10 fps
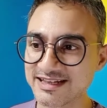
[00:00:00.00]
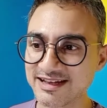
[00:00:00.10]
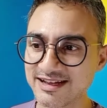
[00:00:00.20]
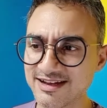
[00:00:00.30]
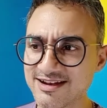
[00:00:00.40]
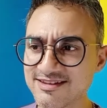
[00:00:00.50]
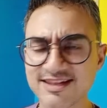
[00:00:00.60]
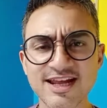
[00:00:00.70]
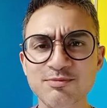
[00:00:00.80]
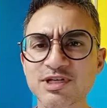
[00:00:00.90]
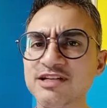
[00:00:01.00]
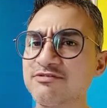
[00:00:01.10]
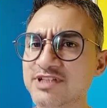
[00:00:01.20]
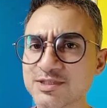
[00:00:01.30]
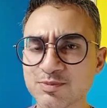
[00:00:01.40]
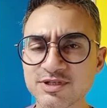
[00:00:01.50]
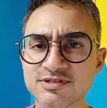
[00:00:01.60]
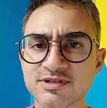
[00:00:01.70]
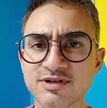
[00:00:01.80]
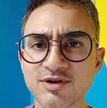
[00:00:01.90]
And then I believed this
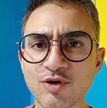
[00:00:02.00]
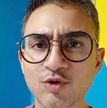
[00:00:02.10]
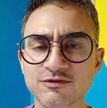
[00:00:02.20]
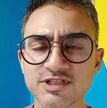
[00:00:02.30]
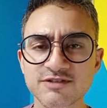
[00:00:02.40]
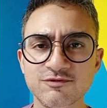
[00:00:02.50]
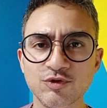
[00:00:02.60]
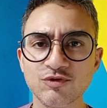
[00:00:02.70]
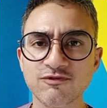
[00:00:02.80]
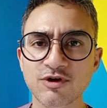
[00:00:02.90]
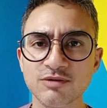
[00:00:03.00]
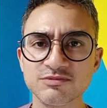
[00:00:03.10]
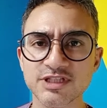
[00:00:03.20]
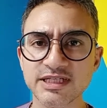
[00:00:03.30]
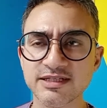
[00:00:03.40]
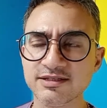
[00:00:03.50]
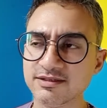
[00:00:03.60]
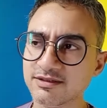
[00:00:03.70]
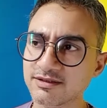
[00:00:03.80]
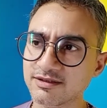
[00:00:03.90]
person over the phone from the
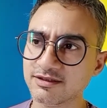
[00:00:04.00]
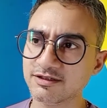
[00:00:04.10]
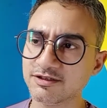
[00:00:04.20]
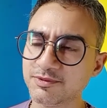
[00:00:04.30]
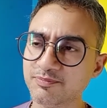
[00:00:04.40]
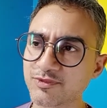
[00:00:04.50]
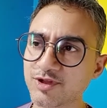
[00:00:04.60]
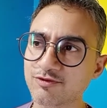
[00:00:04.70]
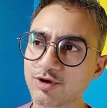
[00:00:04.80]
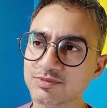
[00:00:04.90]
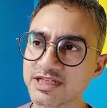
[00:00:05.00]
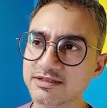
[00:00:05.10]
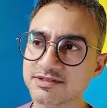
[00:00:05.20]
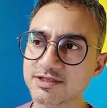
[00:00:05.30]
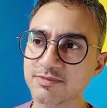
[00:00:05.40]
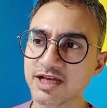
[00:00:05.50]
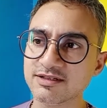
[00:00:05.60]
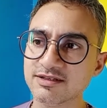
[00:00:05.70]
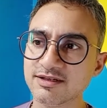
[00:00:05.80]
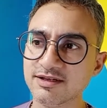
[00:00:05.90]
um, from the IndusInd Bank,
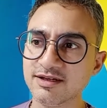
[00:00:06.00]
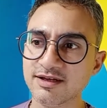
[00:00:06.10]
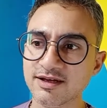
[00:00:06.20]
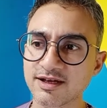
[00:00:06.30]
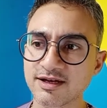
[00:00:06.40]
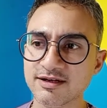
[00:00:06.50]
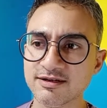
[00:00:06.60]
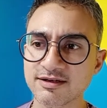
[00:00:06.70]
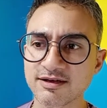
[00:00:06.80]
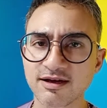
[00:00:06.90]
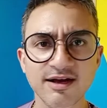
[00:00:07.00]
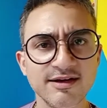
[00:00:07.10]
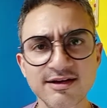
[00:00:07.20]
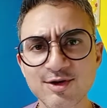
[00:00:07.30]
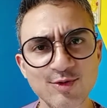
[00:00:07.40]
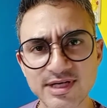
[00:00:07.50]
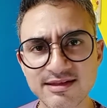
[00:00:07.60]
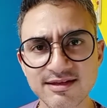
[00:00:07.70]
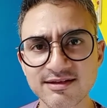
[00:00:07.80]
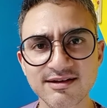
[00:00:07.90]
and uh, I didn't do
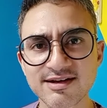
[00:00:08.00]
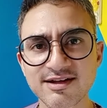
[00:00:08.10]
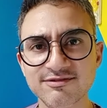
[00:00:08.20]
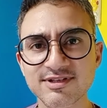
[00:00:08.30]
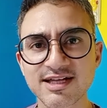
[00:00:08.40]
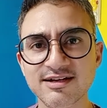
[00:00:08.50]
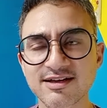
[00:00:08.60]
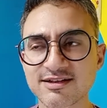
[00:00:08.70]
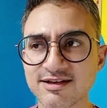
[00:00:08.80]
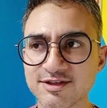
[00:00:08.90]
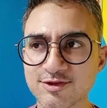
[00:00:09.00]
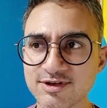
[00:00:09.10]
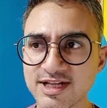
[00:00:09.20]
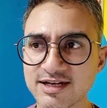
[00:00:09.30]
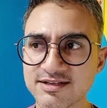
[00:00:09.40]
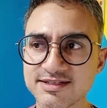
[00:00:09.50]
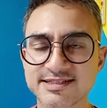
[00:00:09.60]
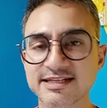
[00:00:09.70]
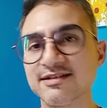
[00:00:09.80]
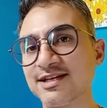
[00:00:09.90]
anything. Right after that, I, I thought that he's
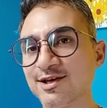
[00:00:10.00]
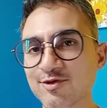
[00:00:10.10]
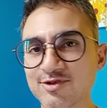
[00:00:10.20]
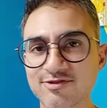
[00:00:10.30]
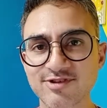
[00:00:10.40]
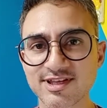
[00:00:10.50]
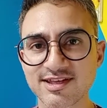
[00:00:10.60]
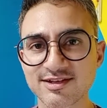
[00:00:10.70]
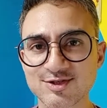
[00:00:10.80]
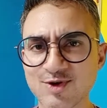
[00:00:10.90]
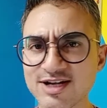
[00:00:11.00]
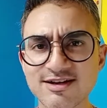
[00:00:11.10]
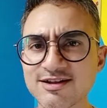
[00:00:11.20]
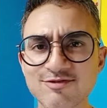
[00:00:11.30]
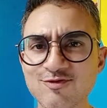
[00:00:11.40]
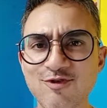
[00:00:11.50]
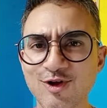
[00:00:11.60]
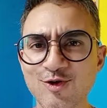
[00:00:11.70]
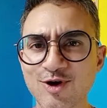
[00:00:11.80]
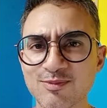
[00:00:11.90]
taking care of everything, so I didn't even
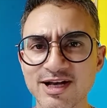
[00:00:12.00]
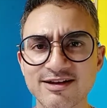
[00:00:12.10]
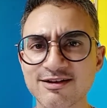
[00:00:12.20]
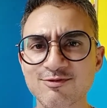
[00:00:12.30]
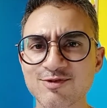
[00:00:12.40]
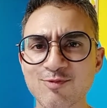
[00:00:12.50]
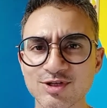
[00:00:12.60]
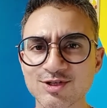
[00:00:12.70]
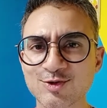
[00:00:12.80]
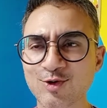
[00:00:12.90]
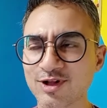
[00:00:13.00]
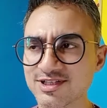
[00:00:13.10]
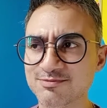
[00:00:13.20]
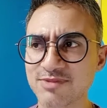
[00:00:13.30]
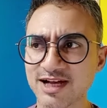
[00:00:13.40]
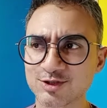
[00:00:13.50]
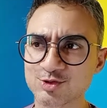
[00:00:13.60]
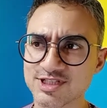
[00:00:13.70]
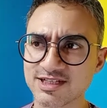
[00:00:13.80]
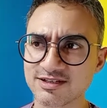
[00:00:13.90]
follow up. I didn't even bother to call them back to
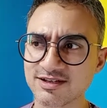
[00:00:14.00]
check